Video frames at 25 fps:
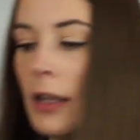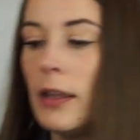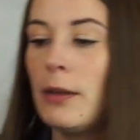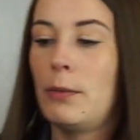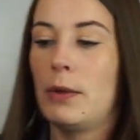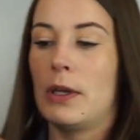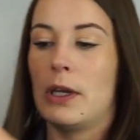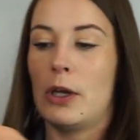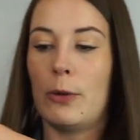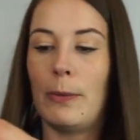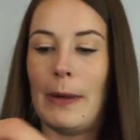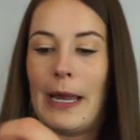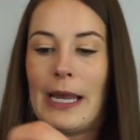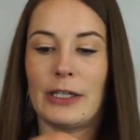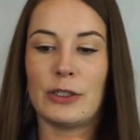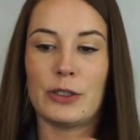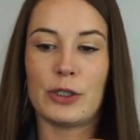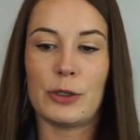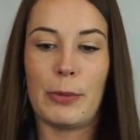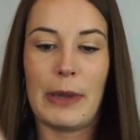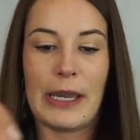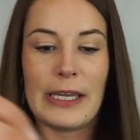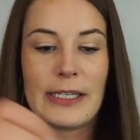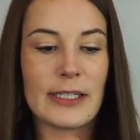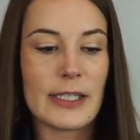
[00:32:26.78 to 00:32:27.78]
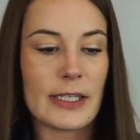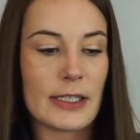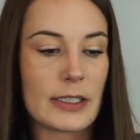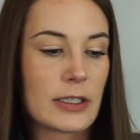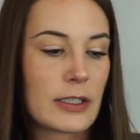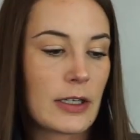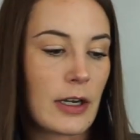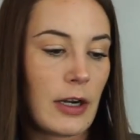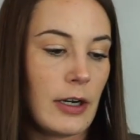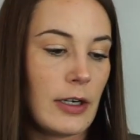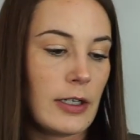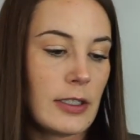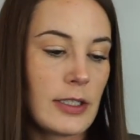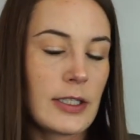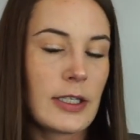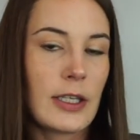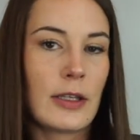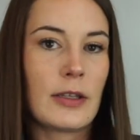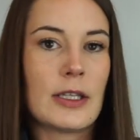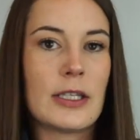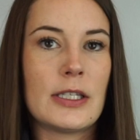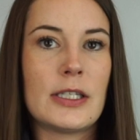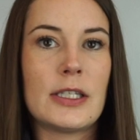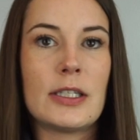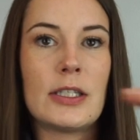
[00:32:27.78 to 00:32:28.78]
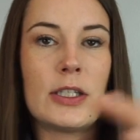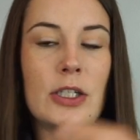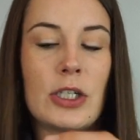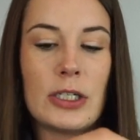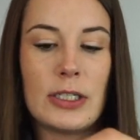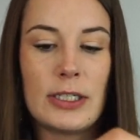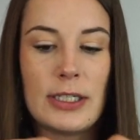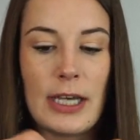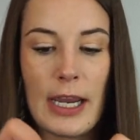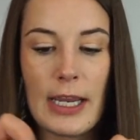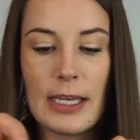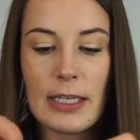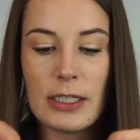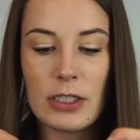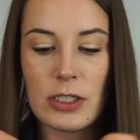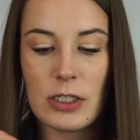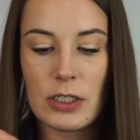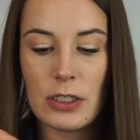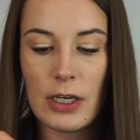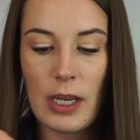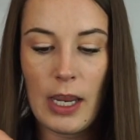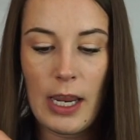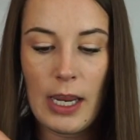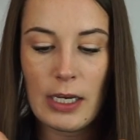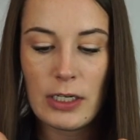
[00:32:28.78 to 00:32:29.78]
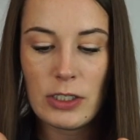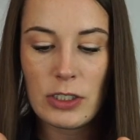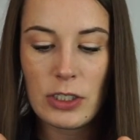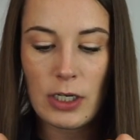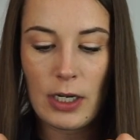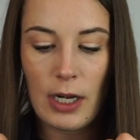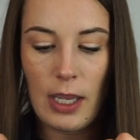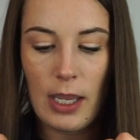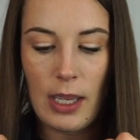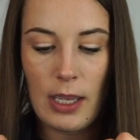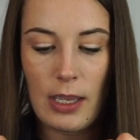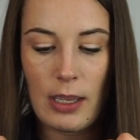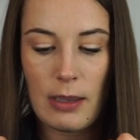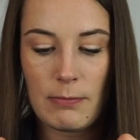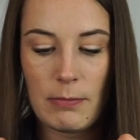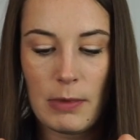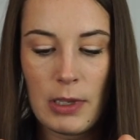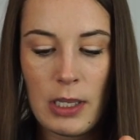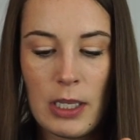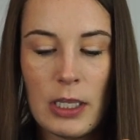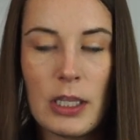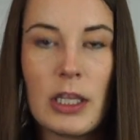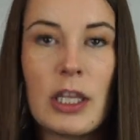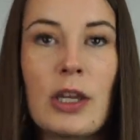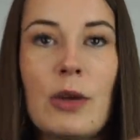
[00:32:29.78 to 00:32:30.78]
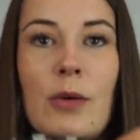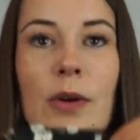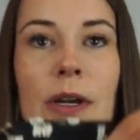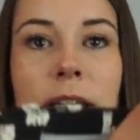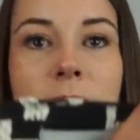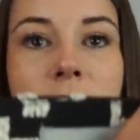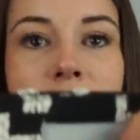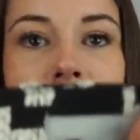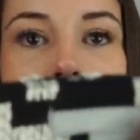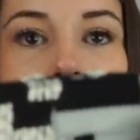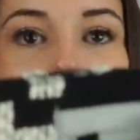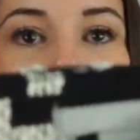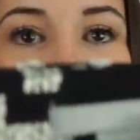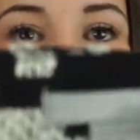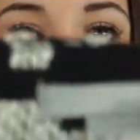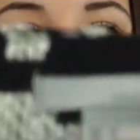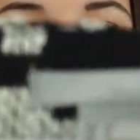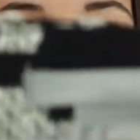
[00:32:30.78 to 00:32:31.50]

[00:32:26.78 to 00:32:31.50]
And then we go back to a basic skirt. So this is just H&M US size